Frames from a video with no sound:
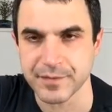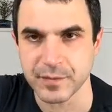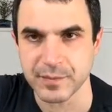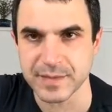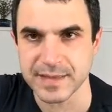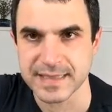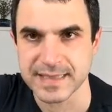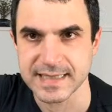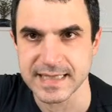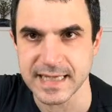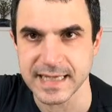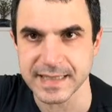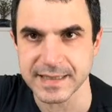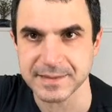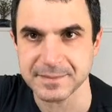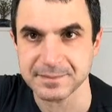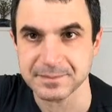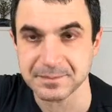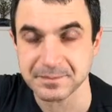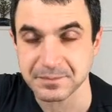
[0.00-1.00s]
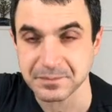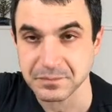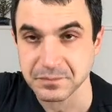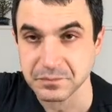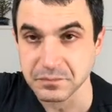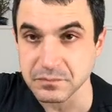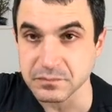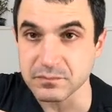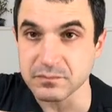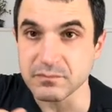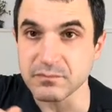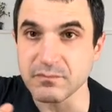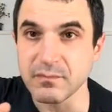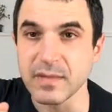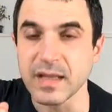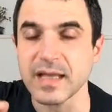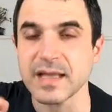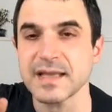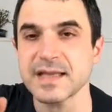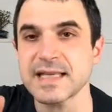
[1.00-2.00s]
the side.
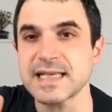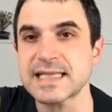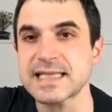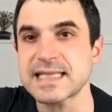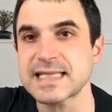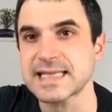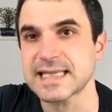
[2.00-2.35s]
This is a